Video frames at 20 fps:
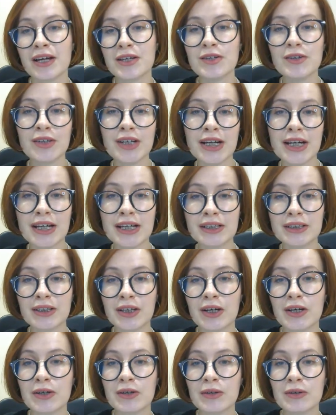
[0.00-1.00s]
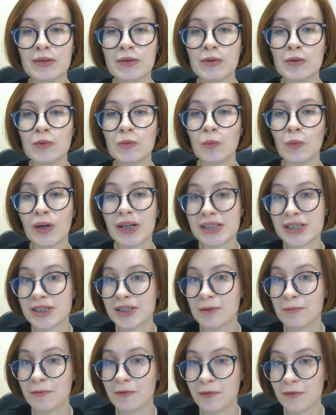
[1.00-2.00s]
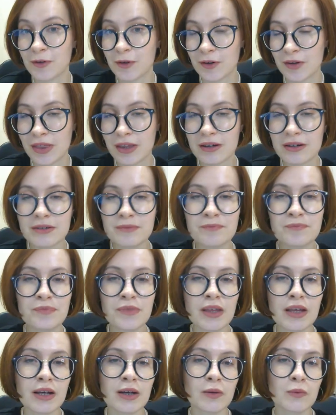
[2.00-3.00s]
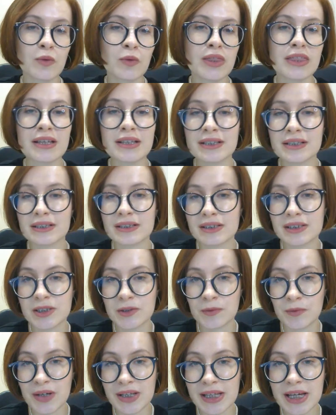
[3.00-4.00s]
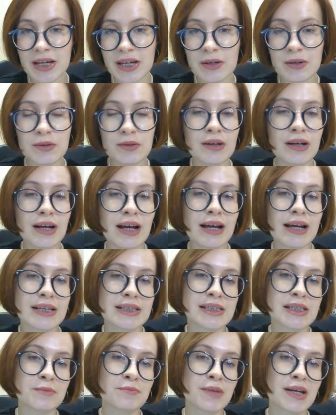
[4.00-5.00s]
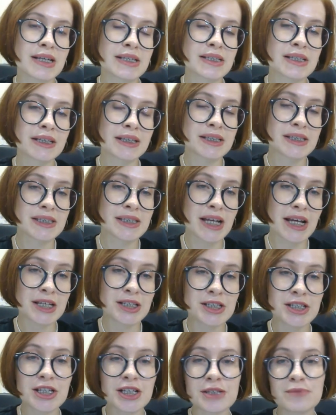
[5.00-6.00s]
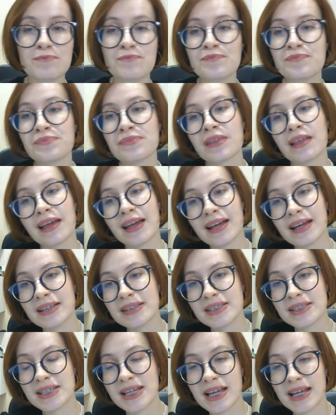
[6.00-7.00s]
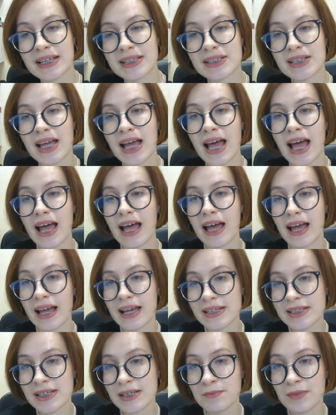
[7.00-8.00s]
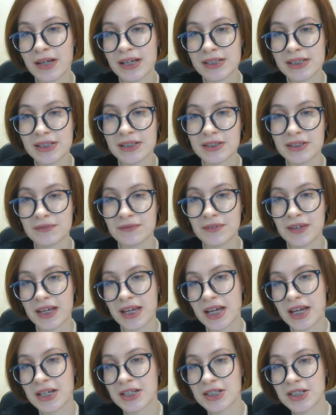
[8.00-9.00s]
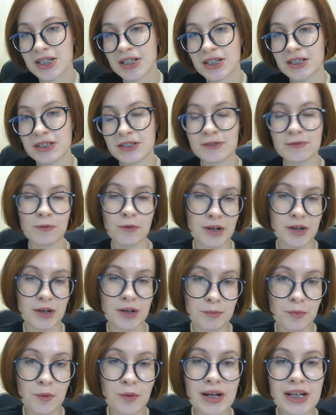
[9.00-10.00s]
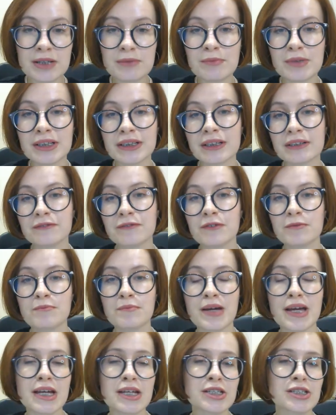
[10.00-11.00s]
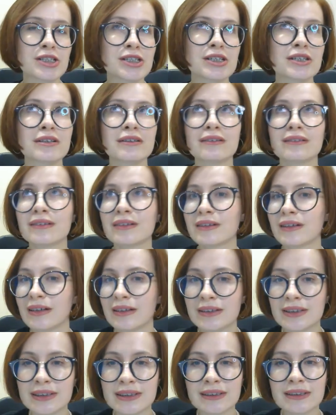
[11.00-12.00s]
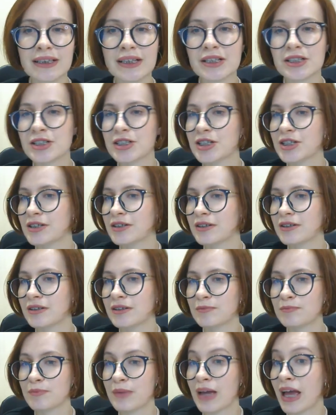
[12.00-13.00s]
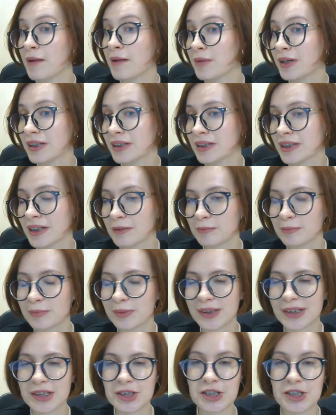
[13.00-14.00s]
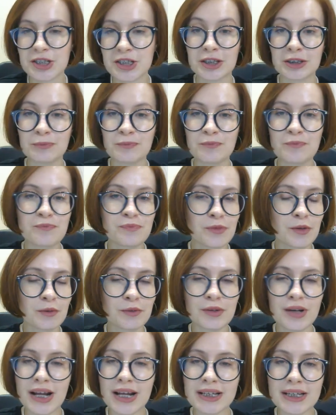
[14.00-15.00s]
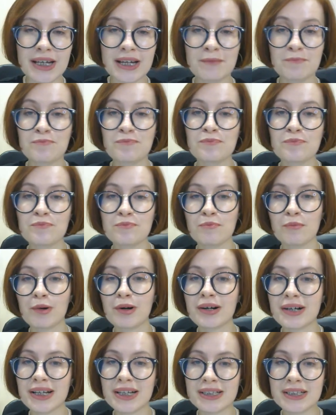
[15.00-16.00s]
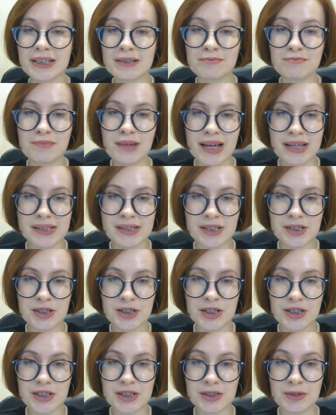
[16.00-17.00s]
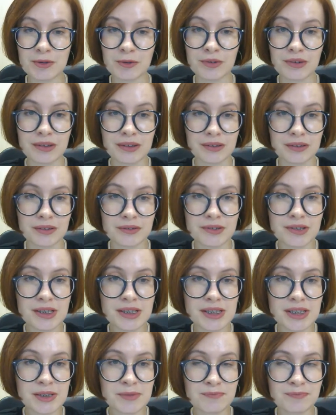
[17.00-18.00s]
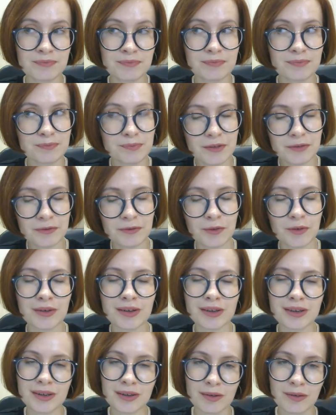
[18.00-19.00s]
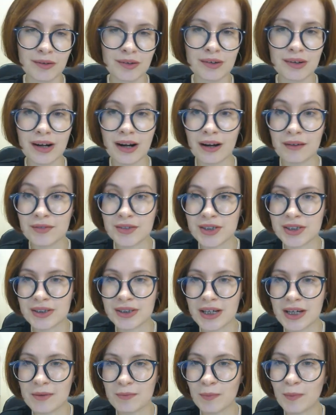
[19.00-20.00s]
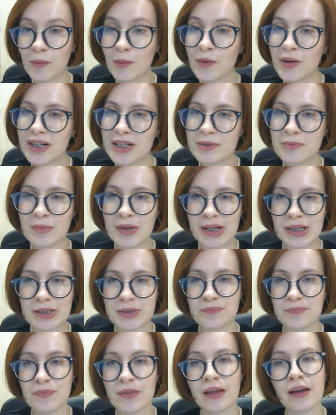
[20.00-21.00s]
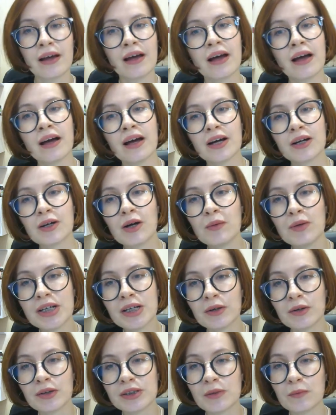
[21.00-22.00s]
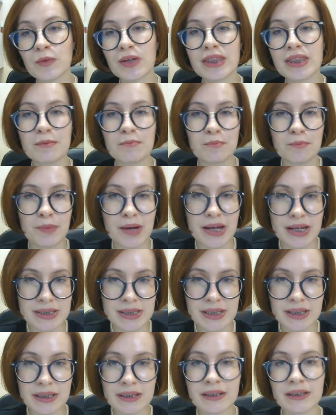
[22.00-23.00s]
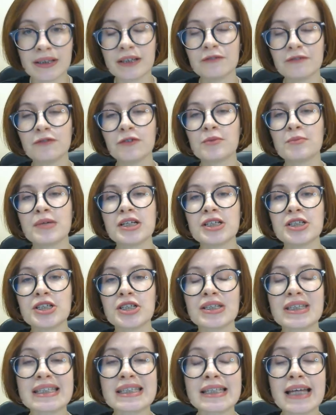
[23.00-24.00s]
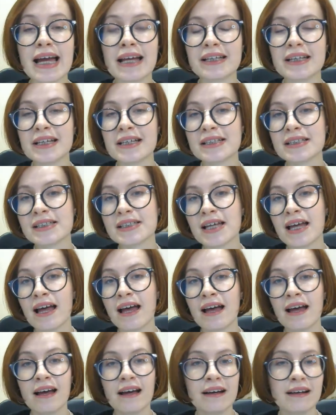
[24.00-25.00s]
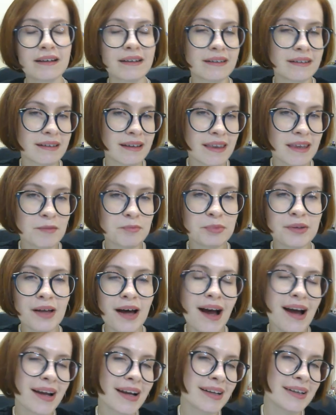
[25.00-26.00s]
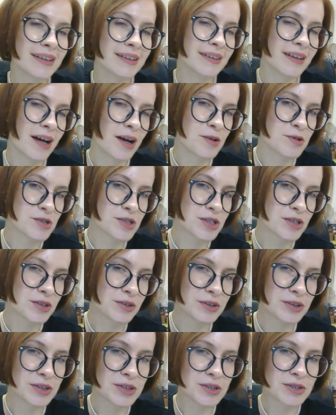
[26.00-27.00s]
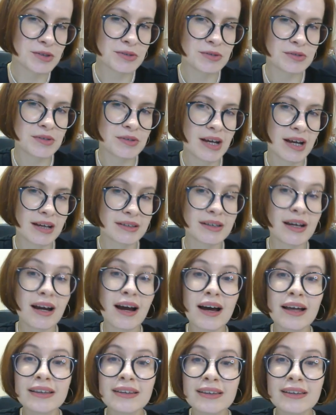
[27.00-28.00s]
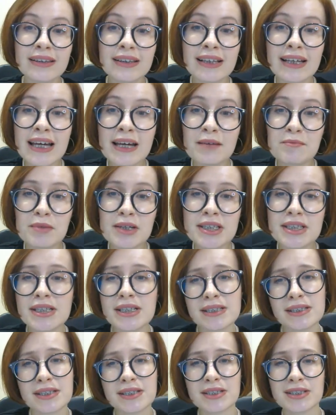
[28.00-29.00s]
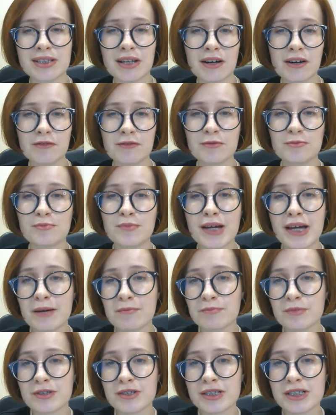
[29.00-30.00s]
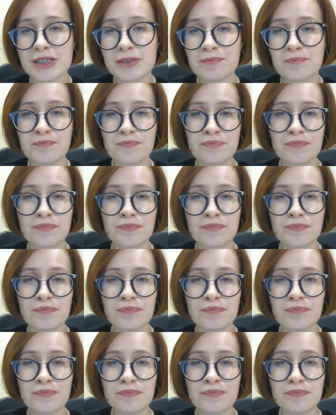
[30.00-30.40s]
you can go one step further with the Twilio SMS extension and send SMS notifications for appointment confirmation, cancellation, payment completion, or any marketing messages or alerts before or after the appointment. Going on with the basic confirmation settings, the plugin allows you to add unlimited staff members